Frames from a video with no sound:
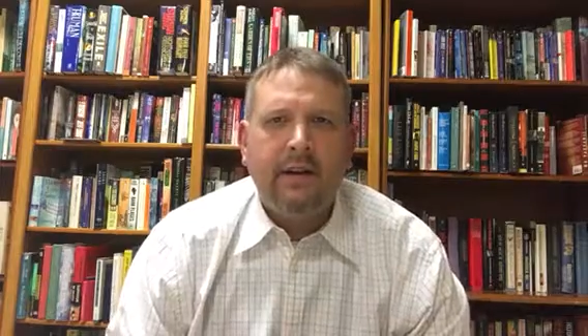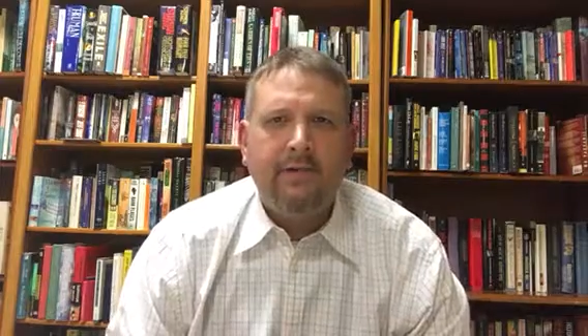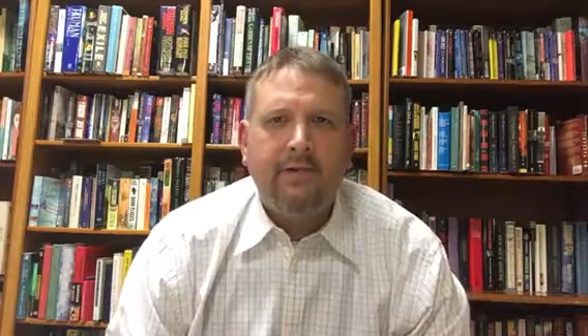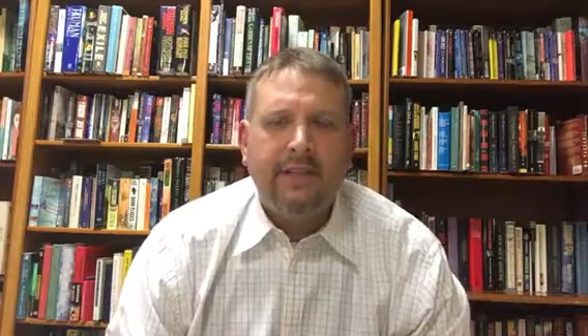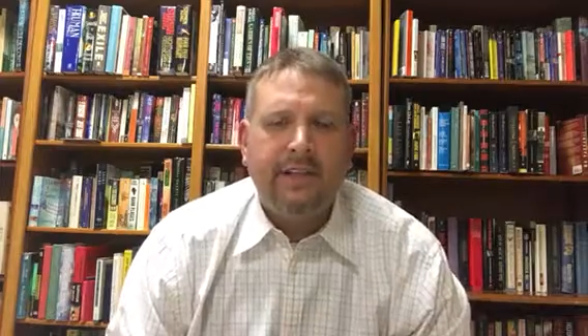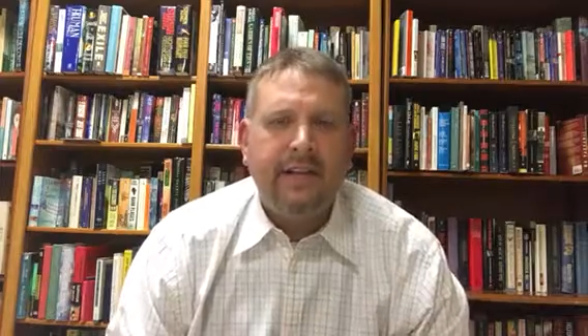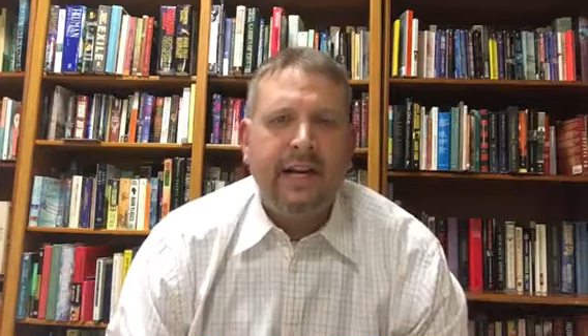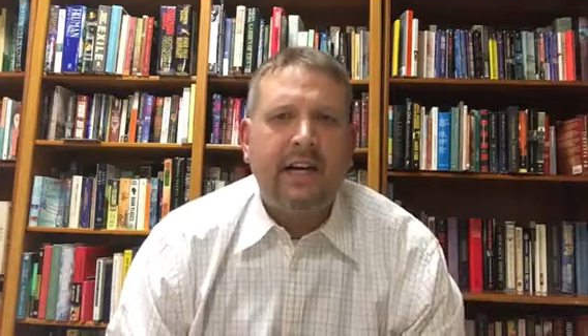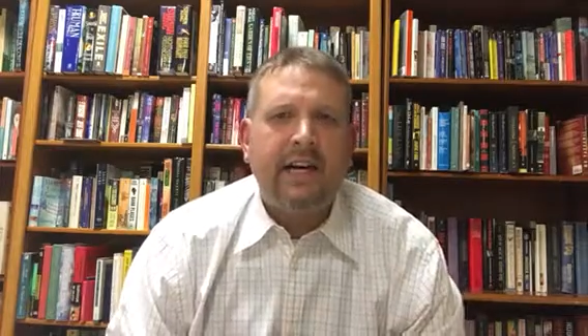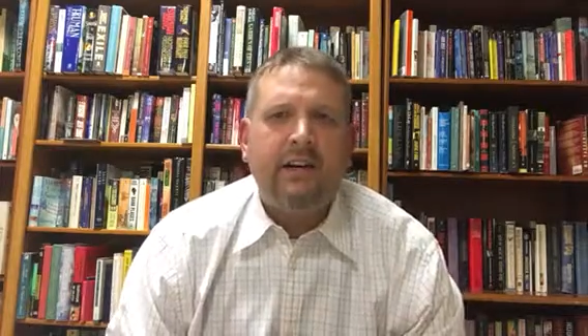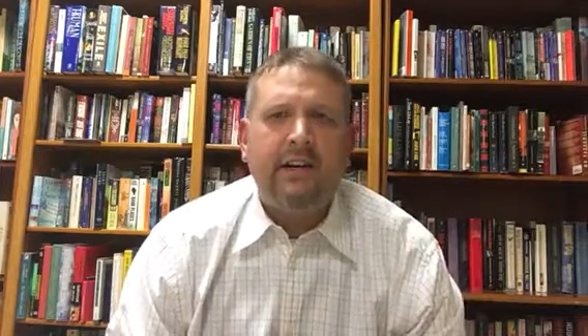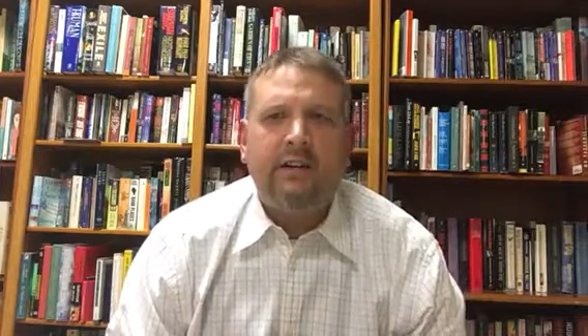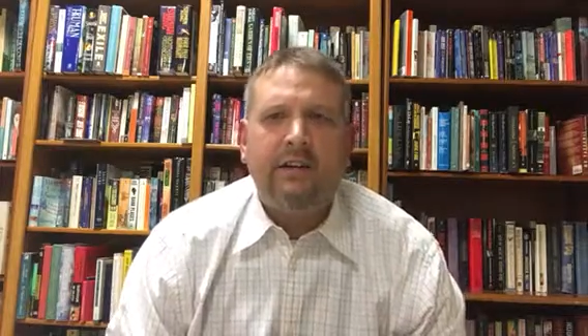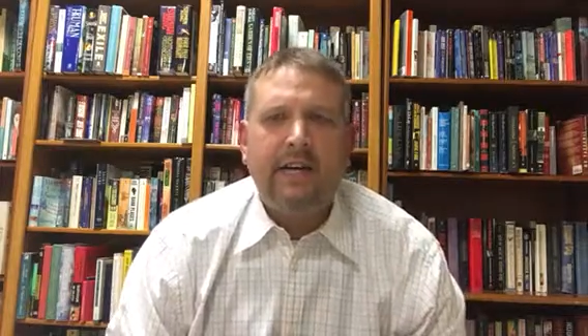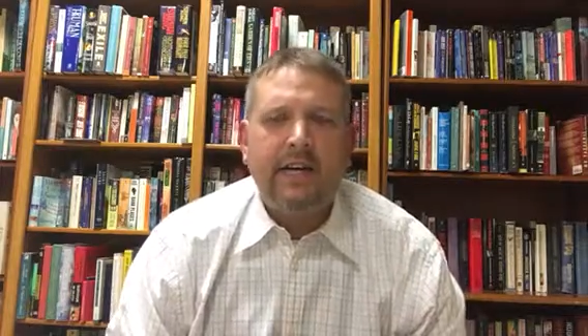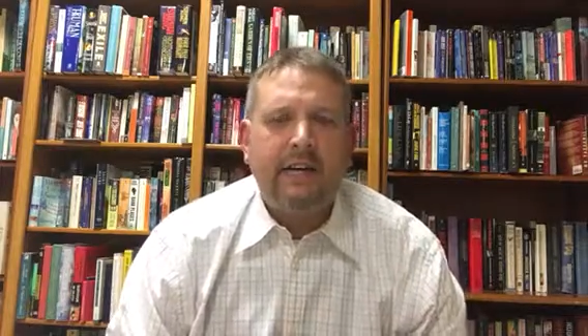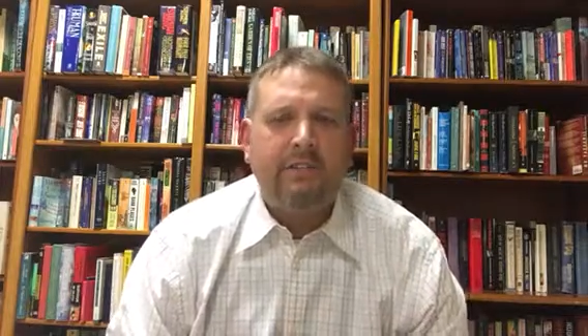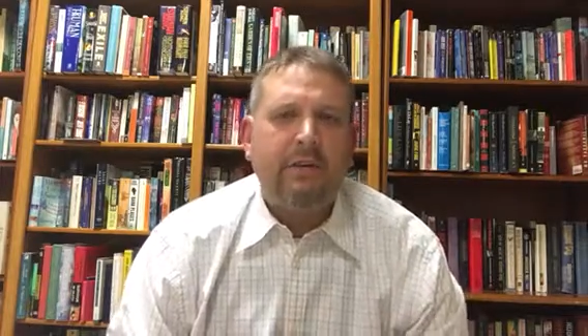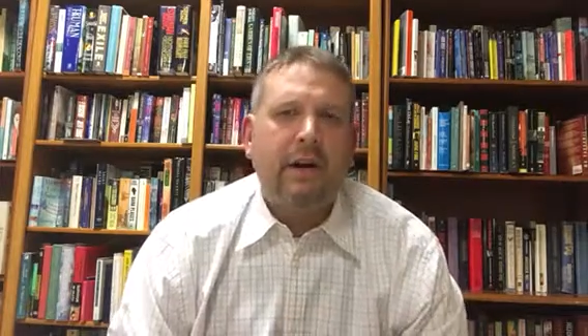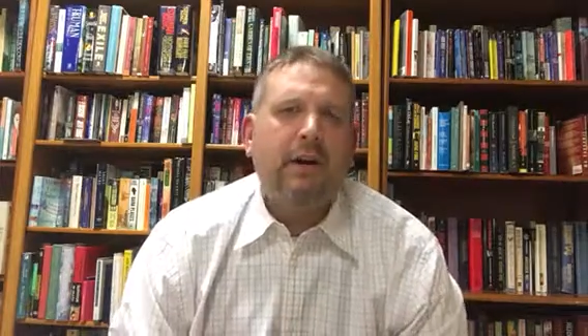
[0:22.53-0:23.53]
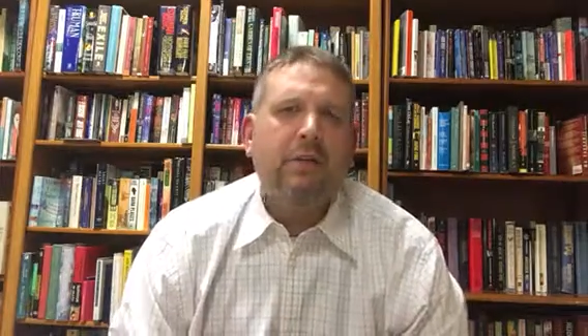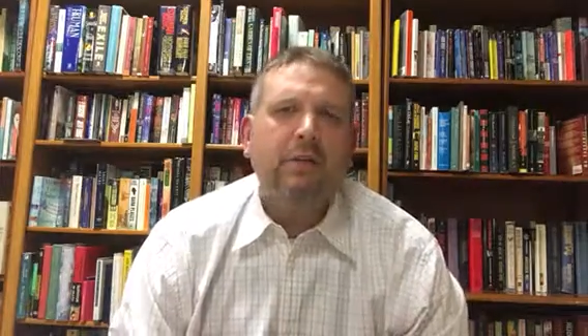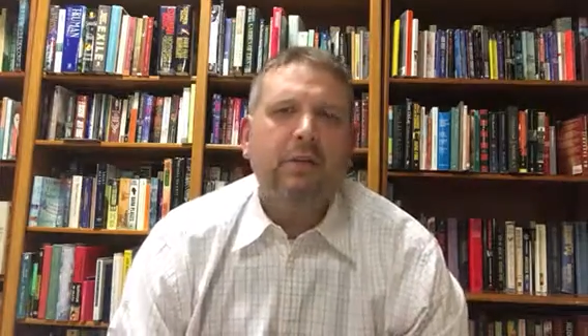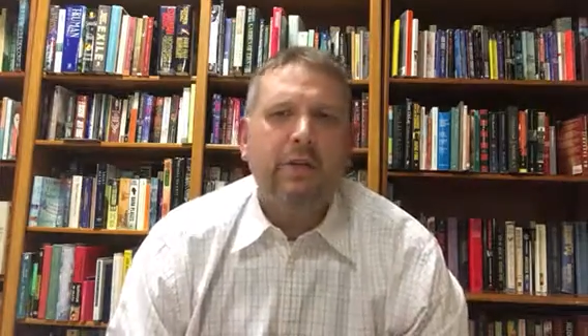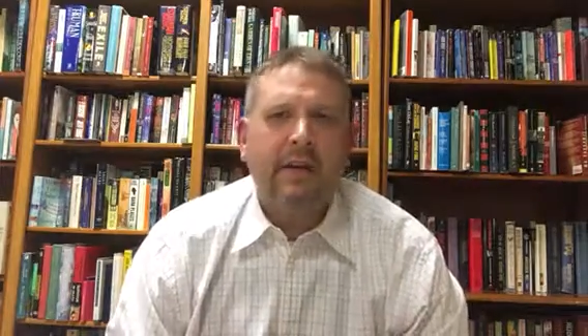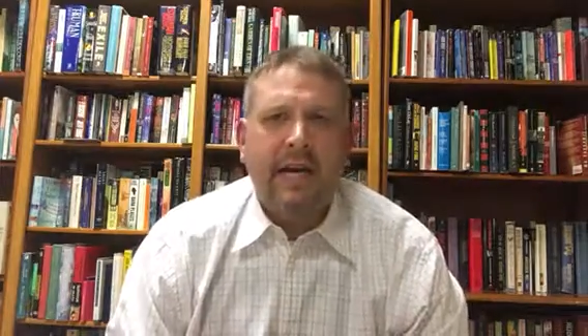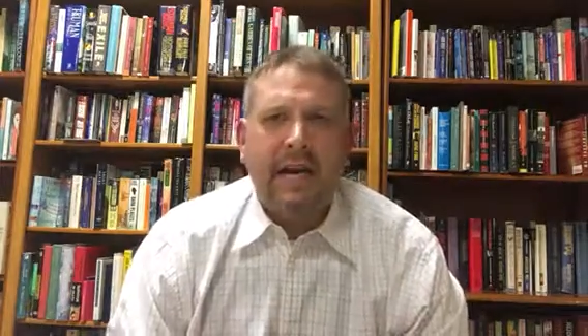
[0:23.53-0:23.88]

Fidel and Raul